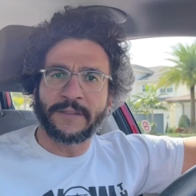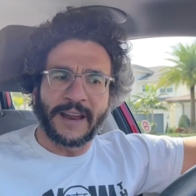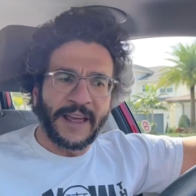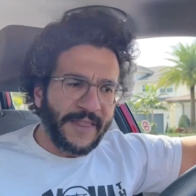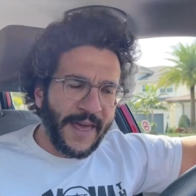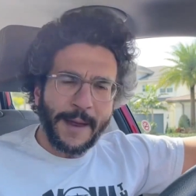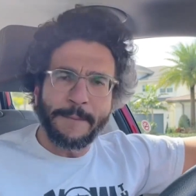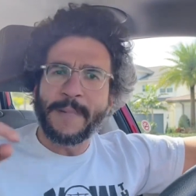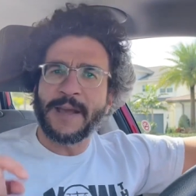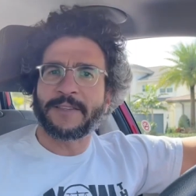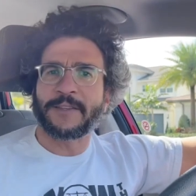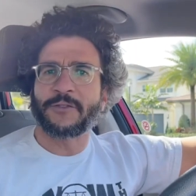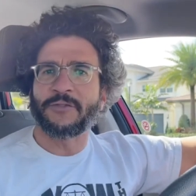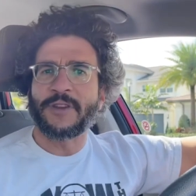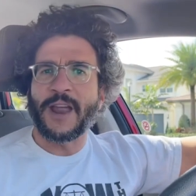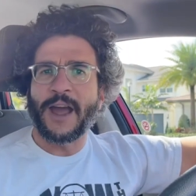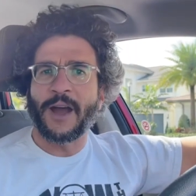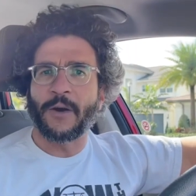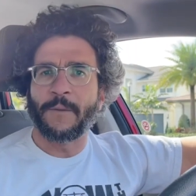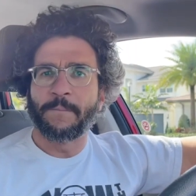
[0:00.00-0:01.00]
And that message
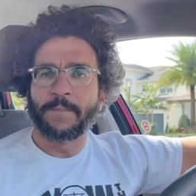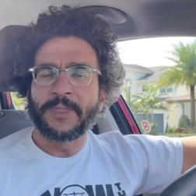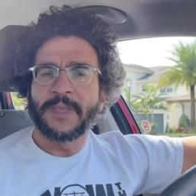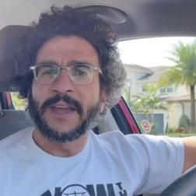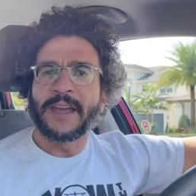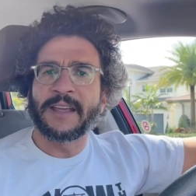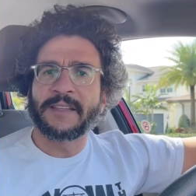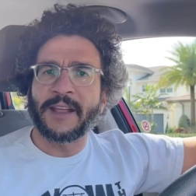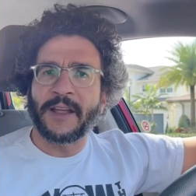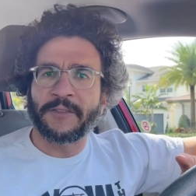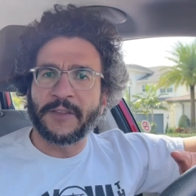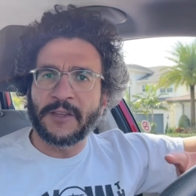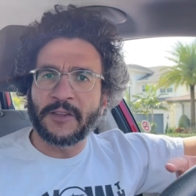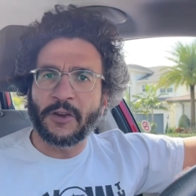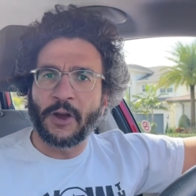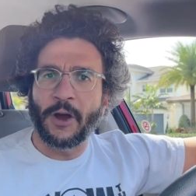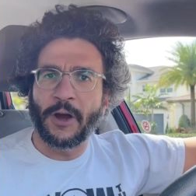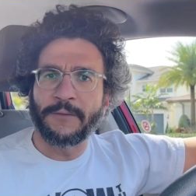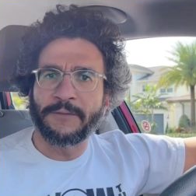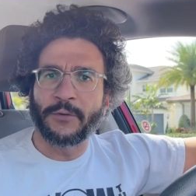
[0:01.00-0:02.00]
now is that this
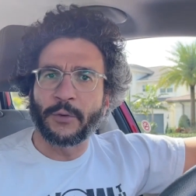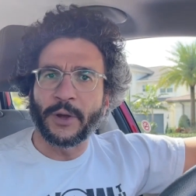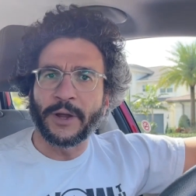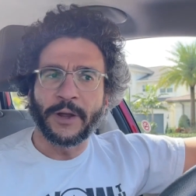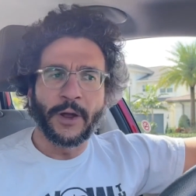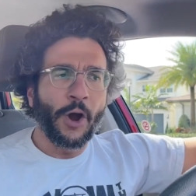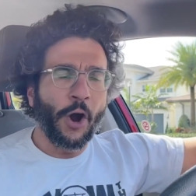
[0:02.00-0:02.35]
convoy